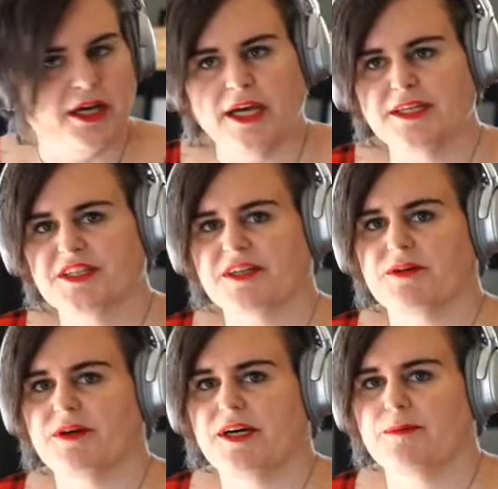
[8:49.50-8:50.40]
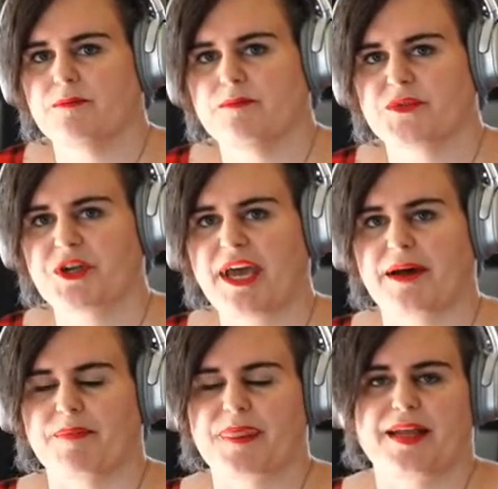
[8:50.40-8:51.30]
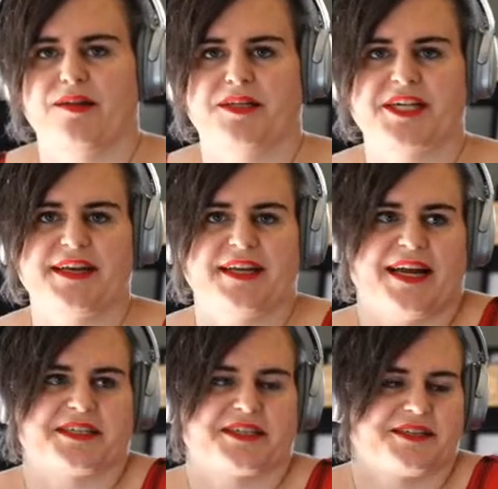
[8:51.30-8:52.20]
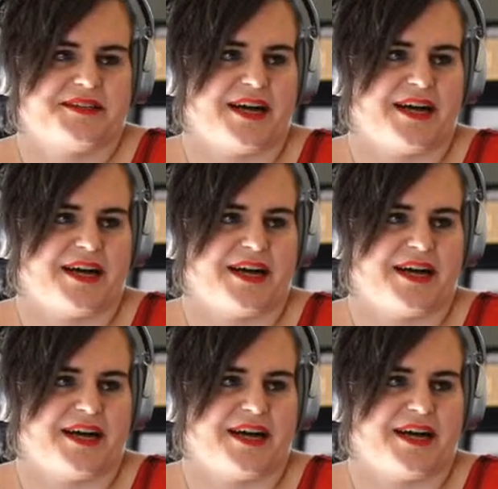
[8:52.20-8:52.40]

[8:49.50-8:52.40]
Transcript: And so yeah, set an S.